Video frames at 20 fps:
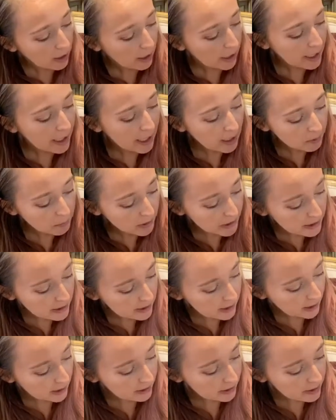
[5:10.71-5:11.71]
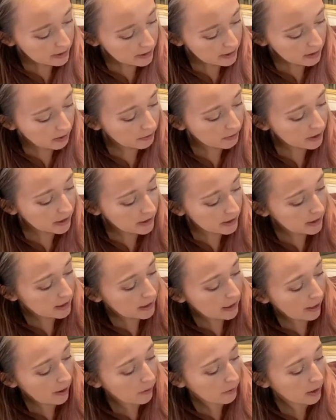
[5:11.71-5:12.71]
I had my daily stuff listed
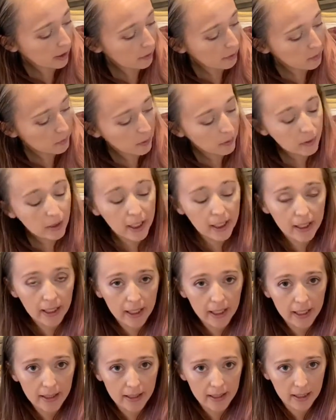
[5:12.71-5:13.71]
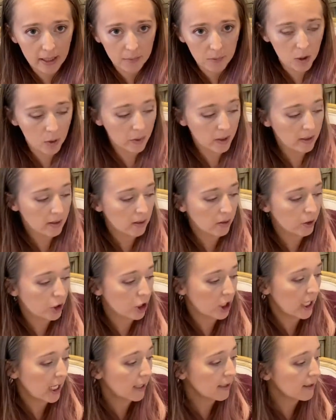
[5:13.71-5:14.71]
out, and I would put like the kid's name to it. So
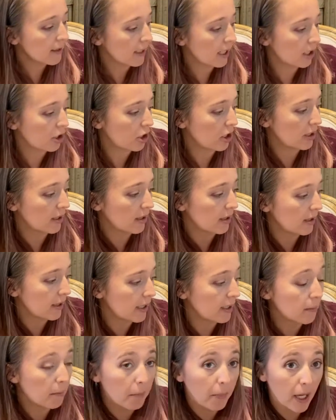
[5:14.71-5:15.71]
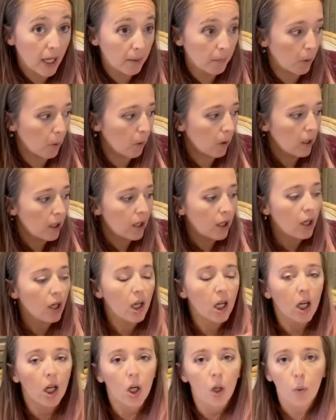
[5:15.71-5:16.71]
she has sections. It says Bible.
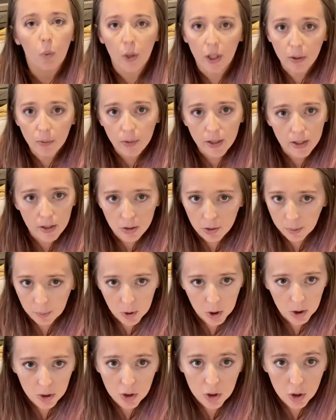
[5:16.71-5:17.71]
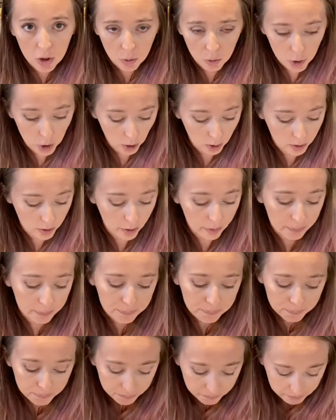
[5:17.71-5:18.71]
We read scriptures, do journal,
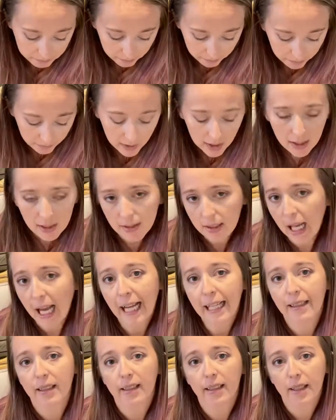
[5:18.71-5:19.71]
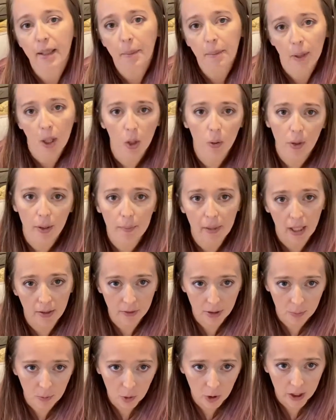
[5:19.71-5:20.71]
Latin, poem
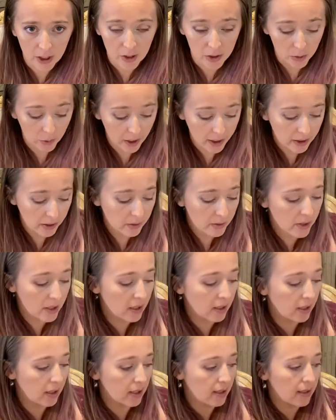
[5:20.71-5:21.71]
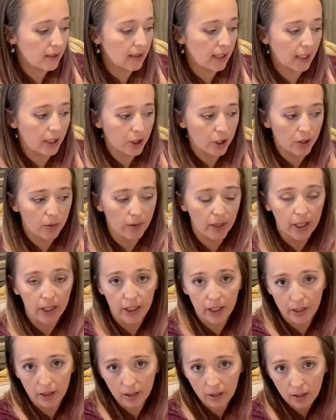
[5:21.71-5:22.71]
every morning. So I used this section right
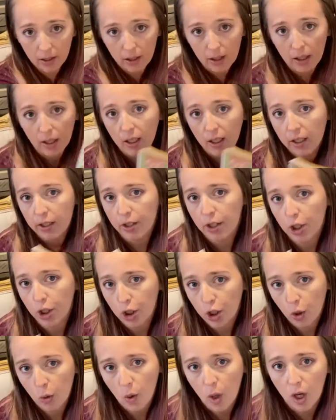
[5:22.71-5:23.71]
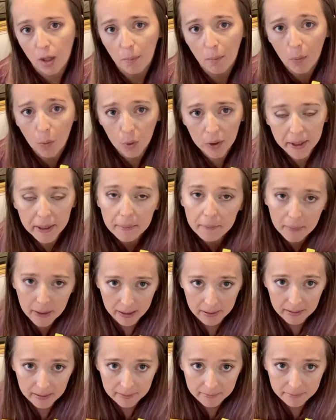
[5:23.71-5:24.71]
here to show our morning
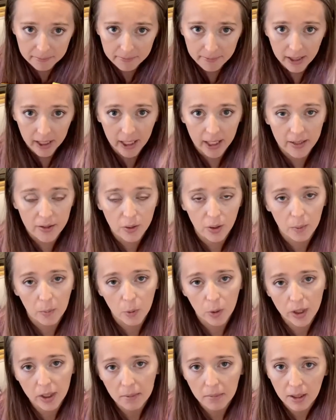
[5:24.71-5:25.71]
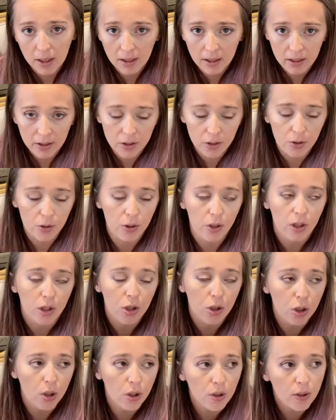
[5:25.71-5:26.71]
meeting. Okay, so our morning meeting is usually
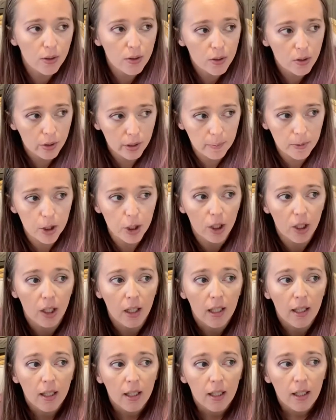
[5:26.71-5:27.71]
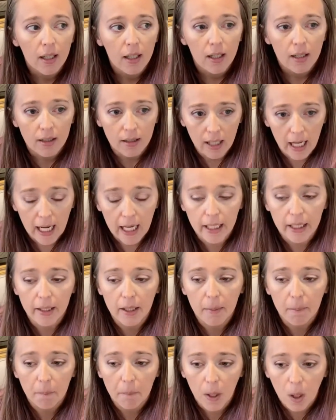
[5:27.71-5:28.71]
journal, scripture,
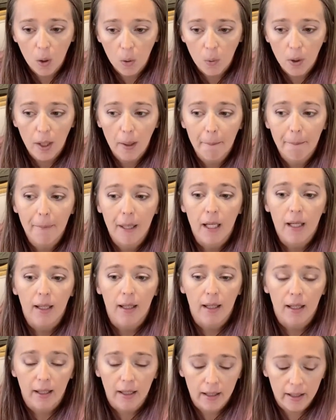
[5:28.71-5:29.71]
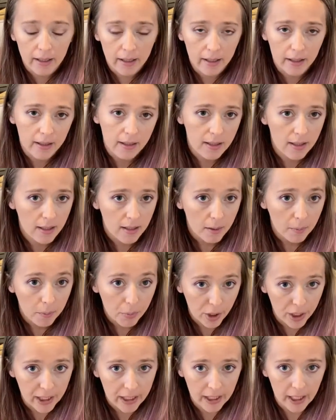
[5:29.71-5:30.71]
Latin, poem, and
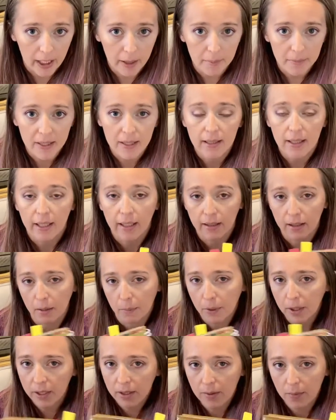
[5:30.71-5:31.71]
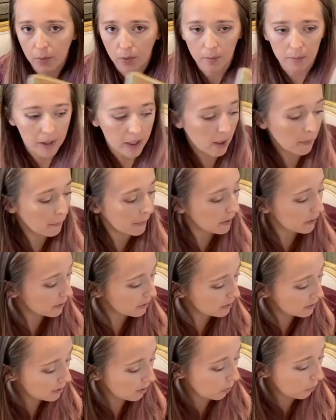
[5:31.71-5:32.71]
brain games to get their brains warmed up.
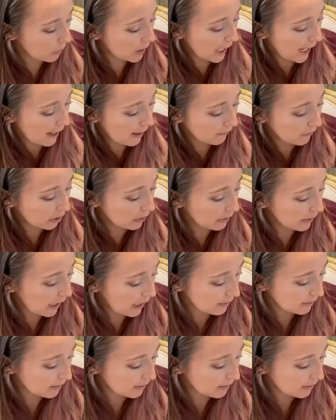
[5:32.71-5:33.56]
So we have all that